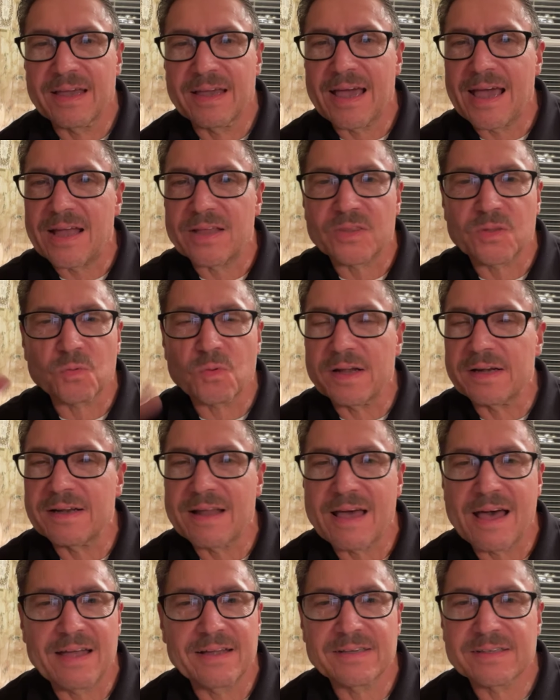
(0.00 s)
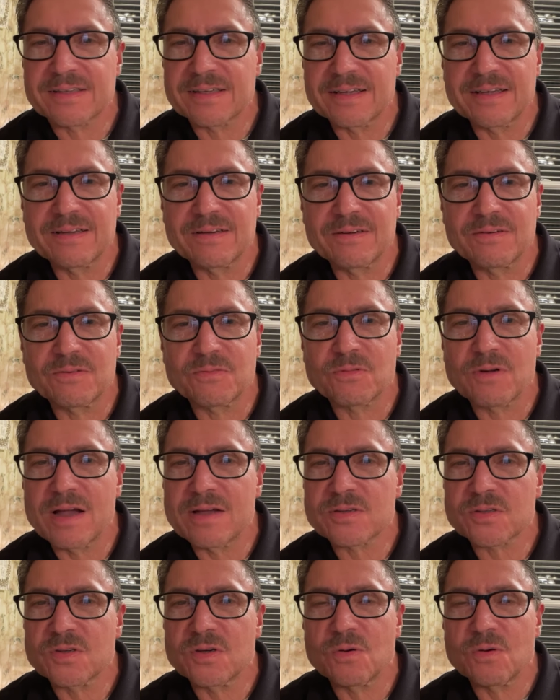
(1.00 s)
at 319
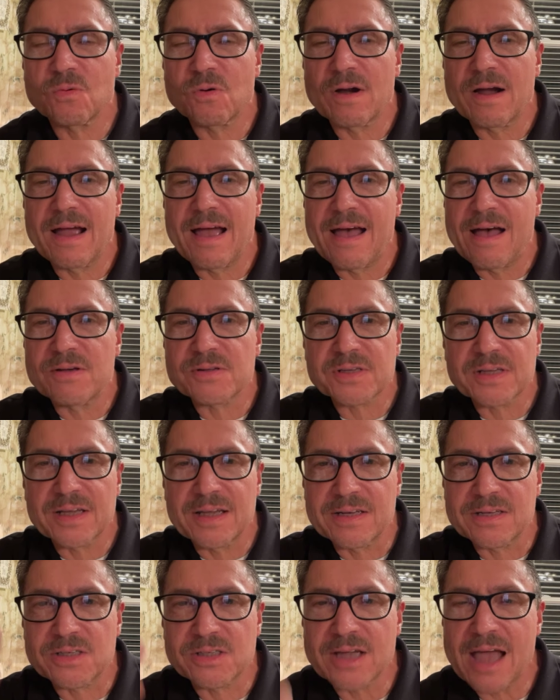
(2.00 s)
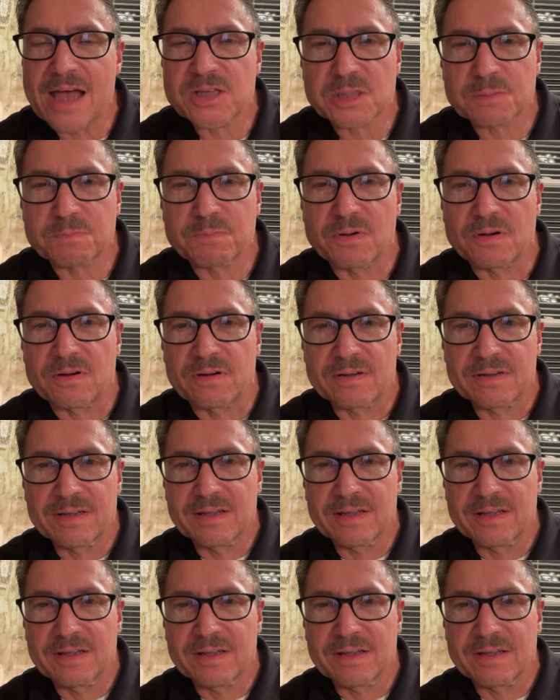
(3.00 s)
Restaurant Warehouse in Jasper.